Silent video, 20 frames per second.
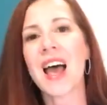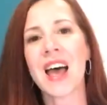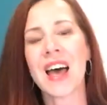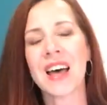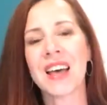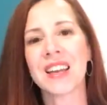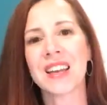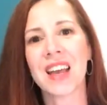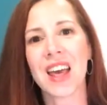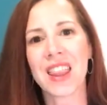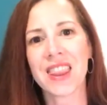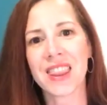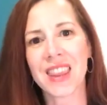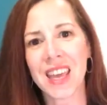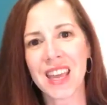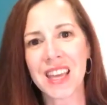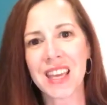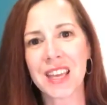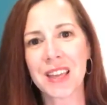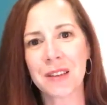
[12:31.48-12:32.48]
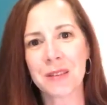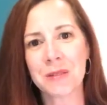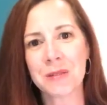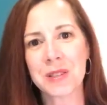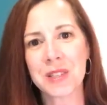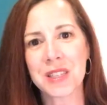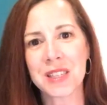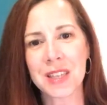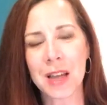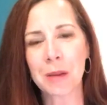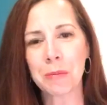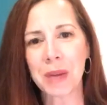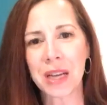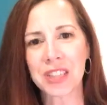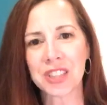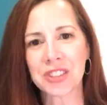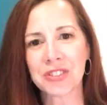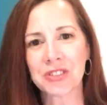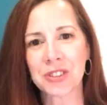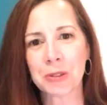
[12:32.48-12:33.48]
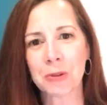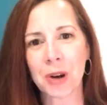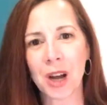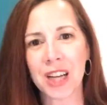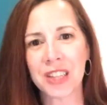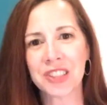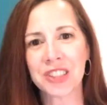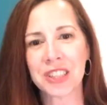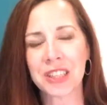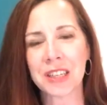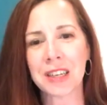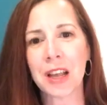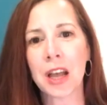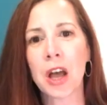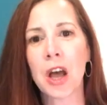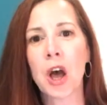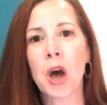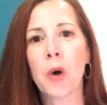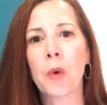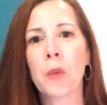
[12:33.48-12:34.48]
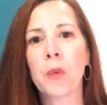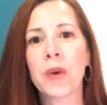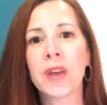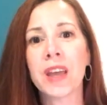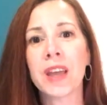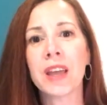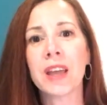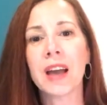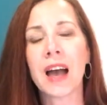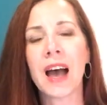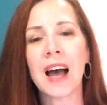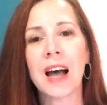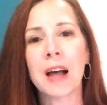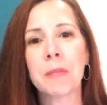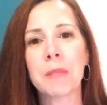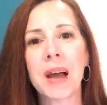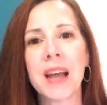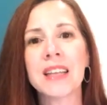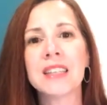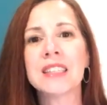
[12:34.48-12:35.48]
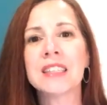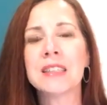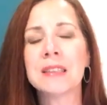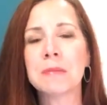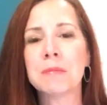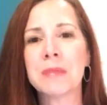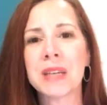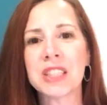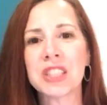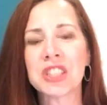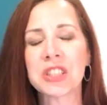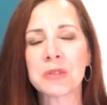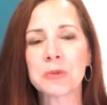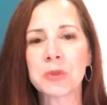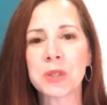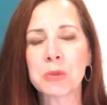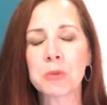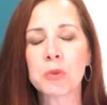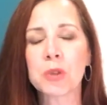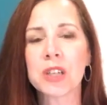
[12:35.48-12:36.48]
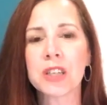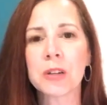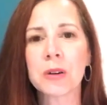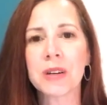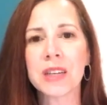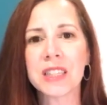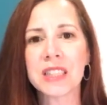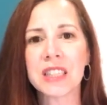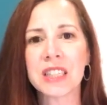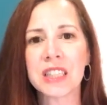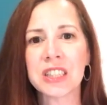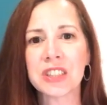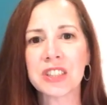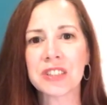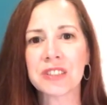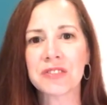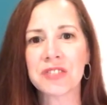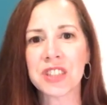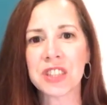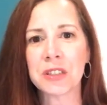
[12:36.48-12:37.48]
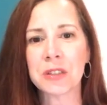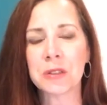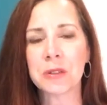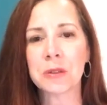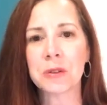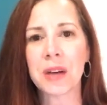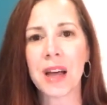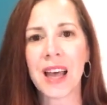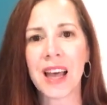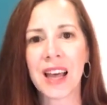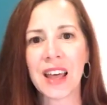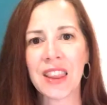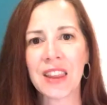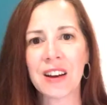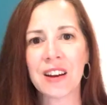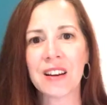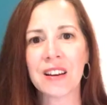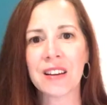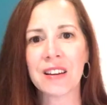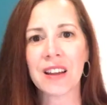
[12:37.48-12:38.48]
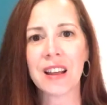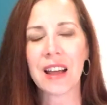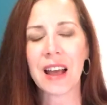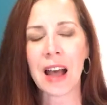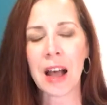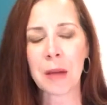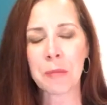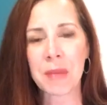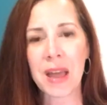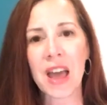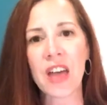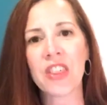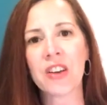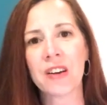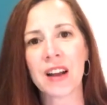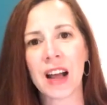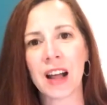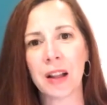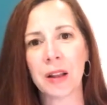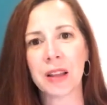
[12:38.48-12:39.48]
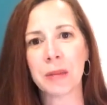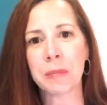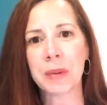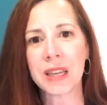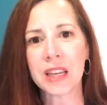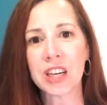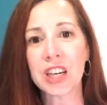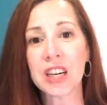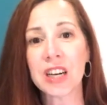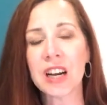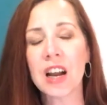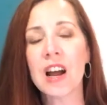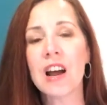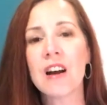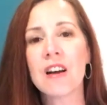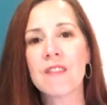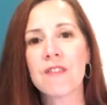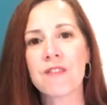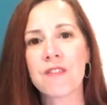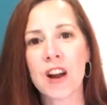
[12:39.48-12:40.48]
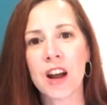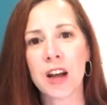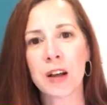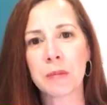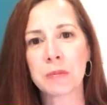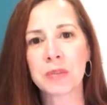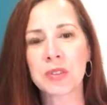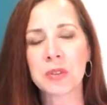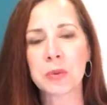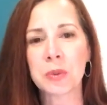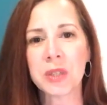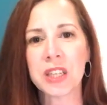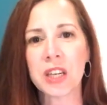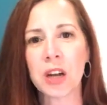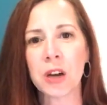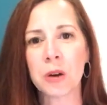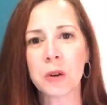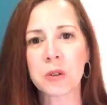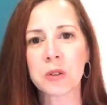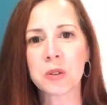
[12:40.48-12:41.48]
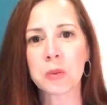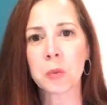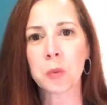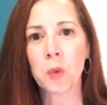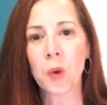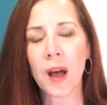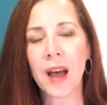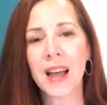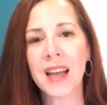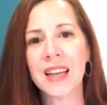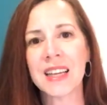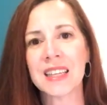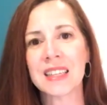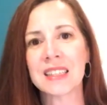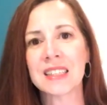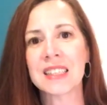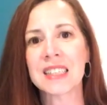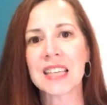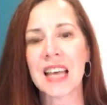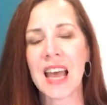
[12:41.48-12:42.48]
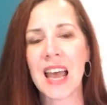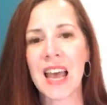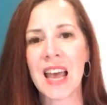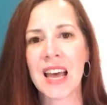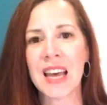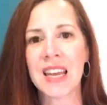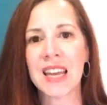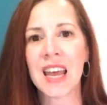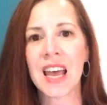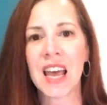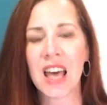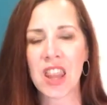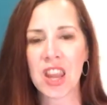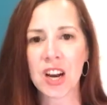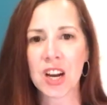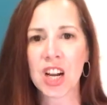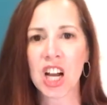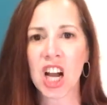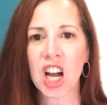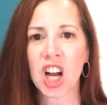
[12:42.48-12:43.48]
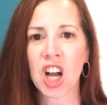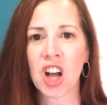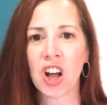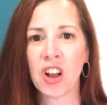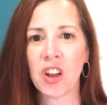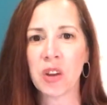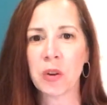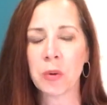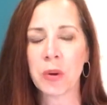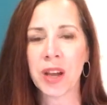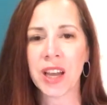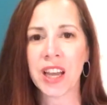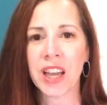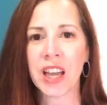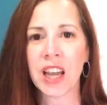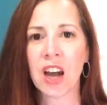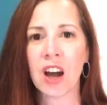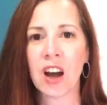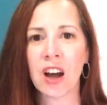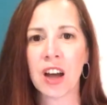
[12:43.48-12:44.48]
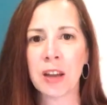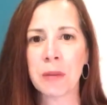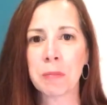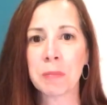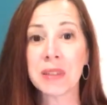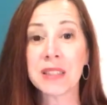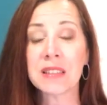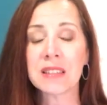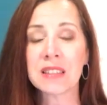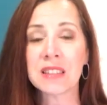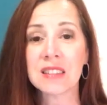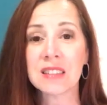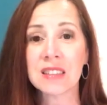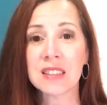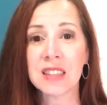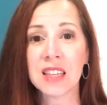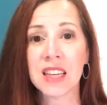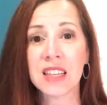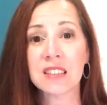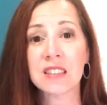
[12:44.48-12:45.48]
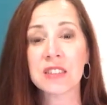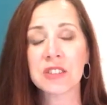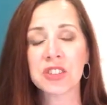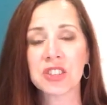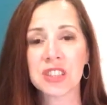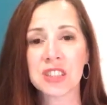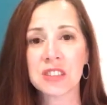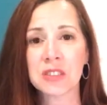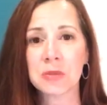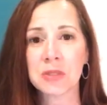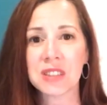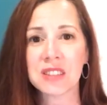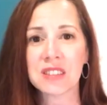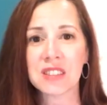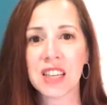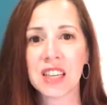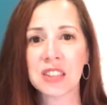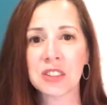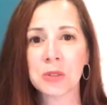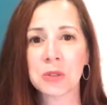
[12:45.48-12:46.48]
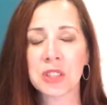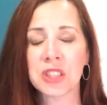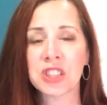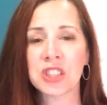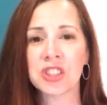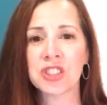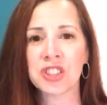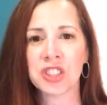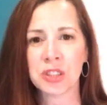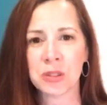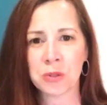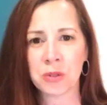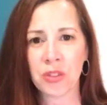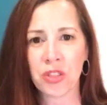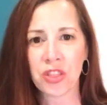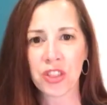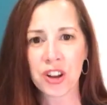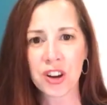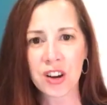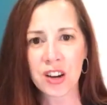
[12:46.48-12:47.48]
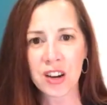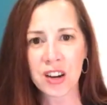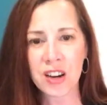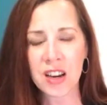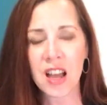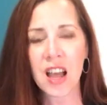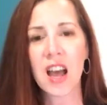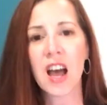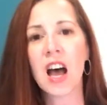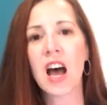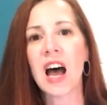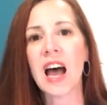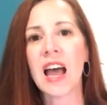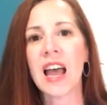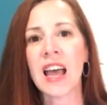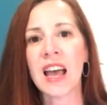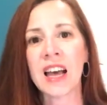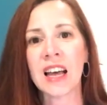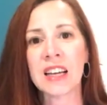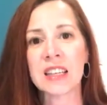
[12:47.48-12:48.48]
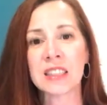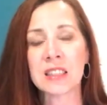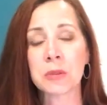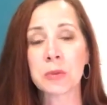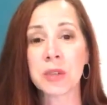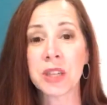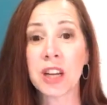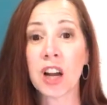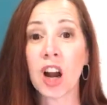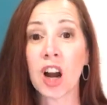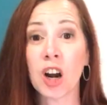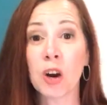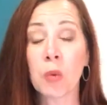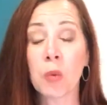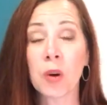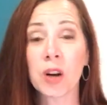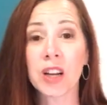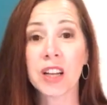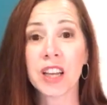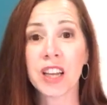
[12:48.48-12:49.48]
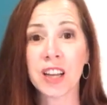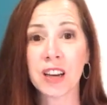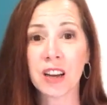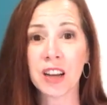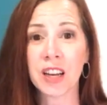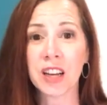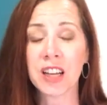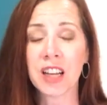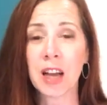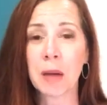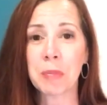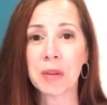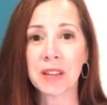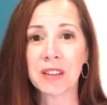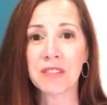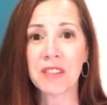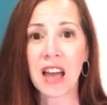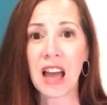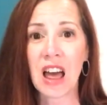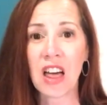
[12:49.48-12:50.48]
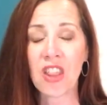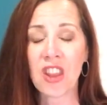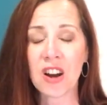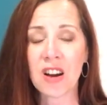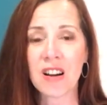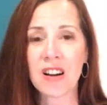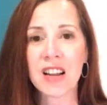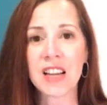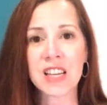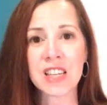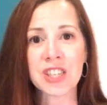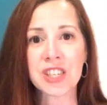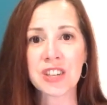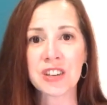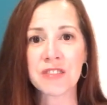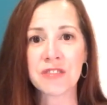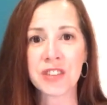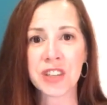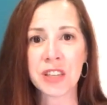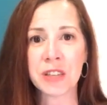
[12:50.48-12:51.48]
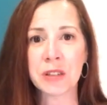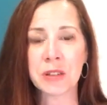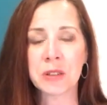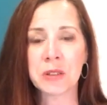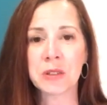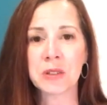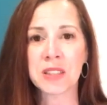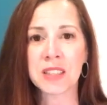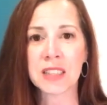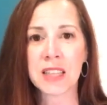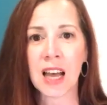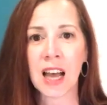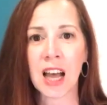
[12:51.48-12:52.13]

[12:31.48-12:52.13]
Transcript: And thank you so much for watching. I didn't mention we were going to interview Heather Alapeter from Sweet Oaks Wines, and Heather got called away on business today, so she is rescheduled to June 3rd. And we are working on a couple of other interviews.